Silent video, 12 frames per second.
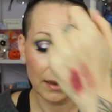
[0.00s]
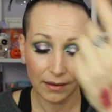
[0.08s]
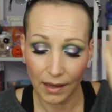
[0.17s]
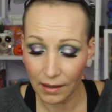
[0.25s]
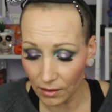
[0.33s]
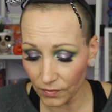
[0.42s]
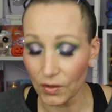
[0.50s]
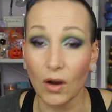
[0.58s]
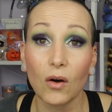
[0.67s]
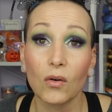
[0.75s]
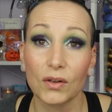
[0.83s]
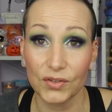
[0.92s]
and I love
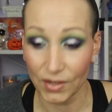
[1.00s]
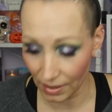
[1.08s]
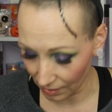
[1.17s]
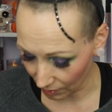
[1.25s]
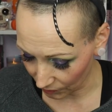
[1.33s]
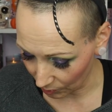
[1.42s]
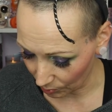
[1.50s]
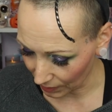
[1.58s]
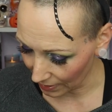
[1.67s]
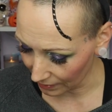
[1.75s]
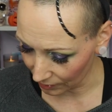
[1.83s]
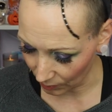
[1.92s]
the whole aesthetic of the
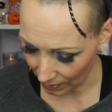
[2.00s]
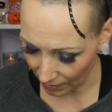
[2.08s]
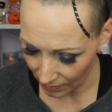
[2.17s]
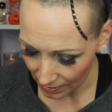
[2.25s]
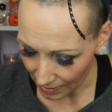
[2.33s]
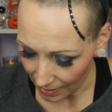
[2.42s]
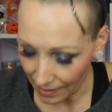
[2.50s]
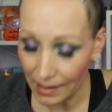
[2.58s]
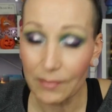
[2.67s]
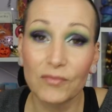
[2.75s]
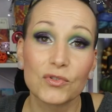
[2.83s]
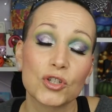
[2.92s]
brand as well
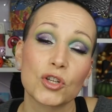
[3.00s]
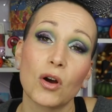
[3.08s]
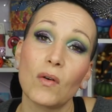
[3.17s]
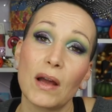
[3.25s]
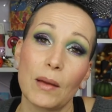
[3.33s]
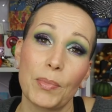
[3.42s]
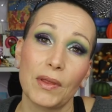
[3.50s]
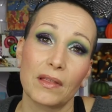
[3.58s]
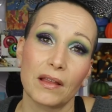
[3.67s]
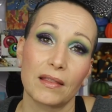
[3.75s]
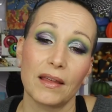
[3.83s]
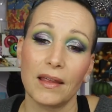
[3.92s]
I am so happy
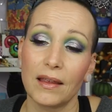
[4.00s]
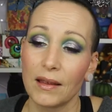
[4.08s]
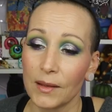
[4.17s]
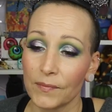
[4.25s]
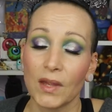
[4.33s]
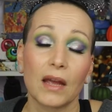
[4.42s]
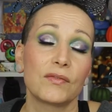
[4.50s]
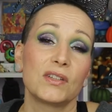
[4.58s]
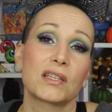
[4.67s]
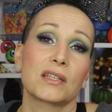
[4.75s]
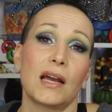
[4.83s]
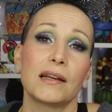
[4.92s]
that they
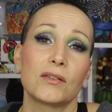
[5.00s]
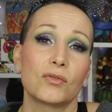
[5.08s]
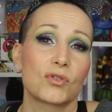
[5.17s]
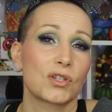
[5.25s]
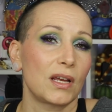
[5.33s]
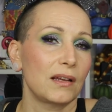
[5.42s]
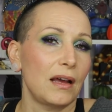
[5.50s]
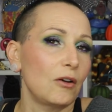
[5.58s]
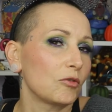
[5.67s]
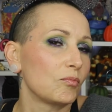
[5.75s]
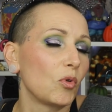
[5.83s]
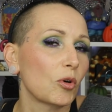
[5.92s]
have decided to send
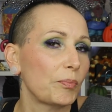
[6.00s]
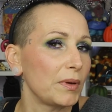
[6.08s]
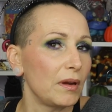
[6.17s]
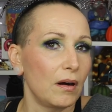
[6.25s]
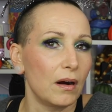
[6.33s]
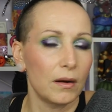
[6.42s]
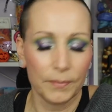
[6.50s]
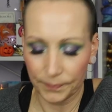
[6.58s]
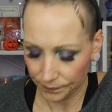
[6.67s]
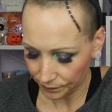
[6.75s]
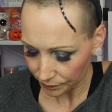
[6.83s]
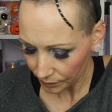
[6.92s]
out more PR
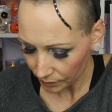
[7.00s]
